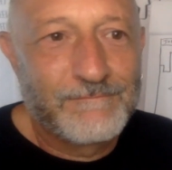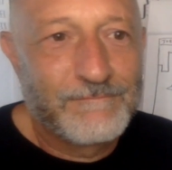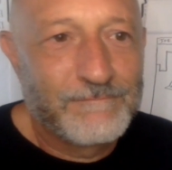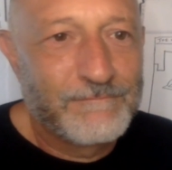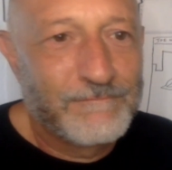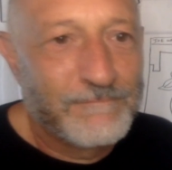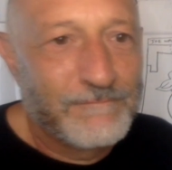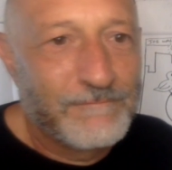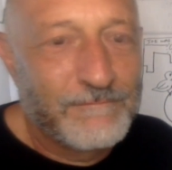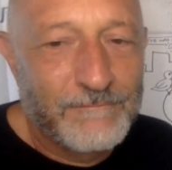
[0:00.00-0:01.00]
Thank you
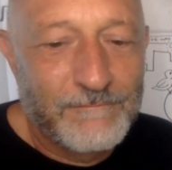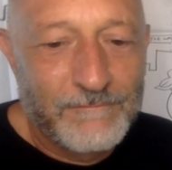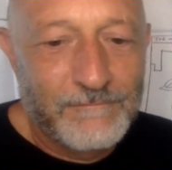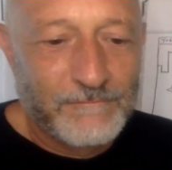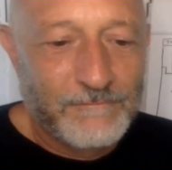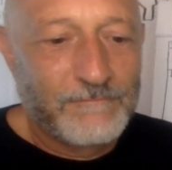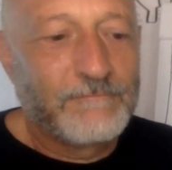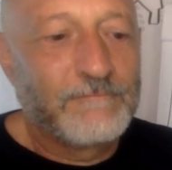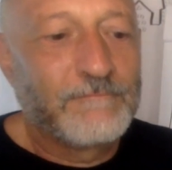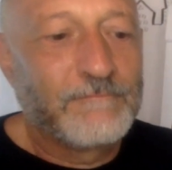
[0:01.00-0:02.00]
so much,
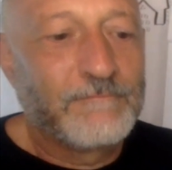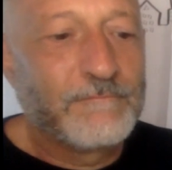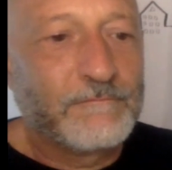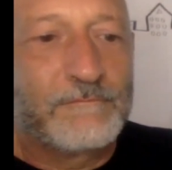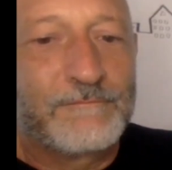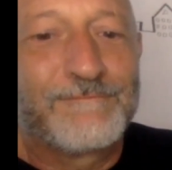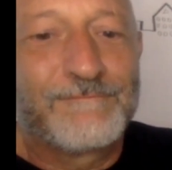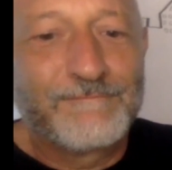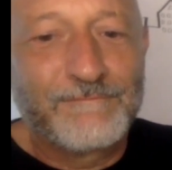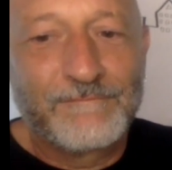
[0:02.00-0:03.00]
Alex.
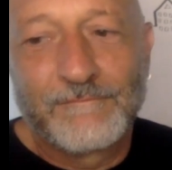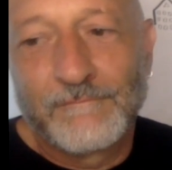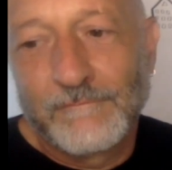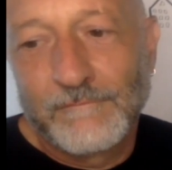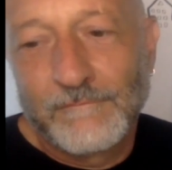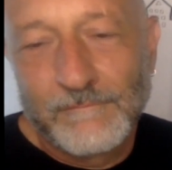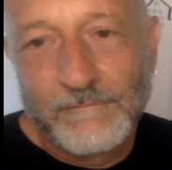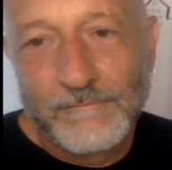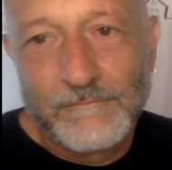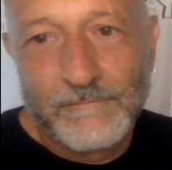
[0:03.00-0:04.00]
Thanks
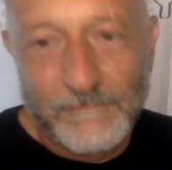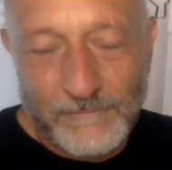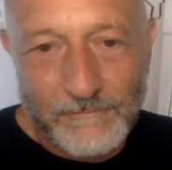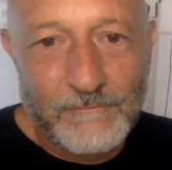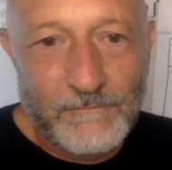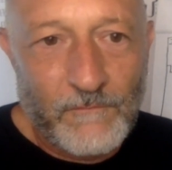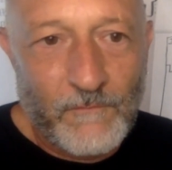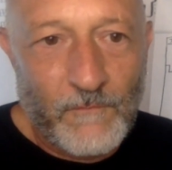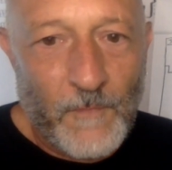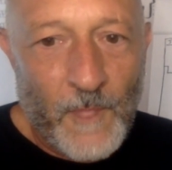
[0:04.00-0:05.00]

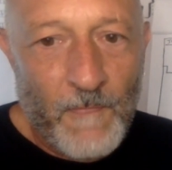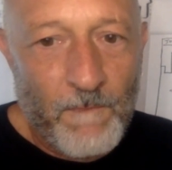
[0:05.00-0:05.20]
everyone